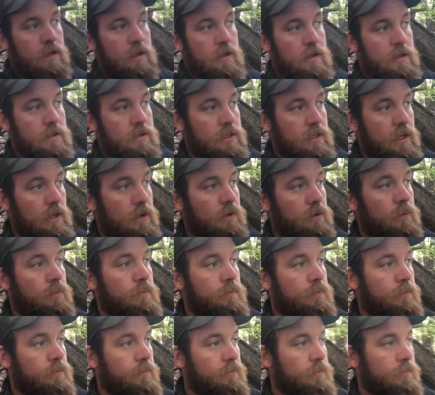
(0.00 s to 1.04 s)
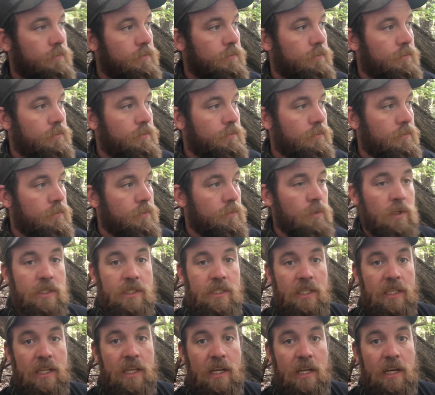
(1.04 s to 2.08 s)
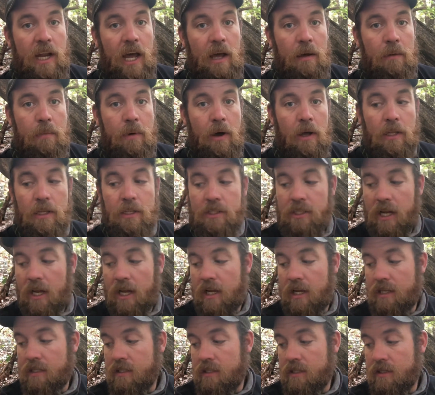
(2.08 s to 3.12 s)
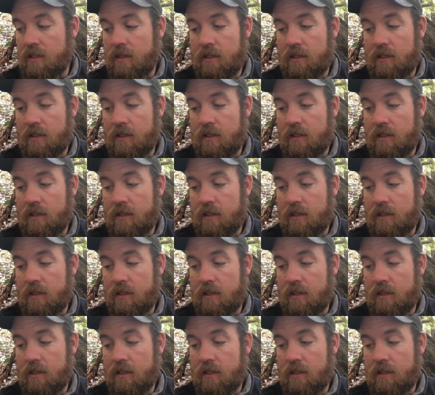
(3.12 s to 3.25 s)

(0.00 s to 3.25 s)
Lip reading: So, once again, I apologize.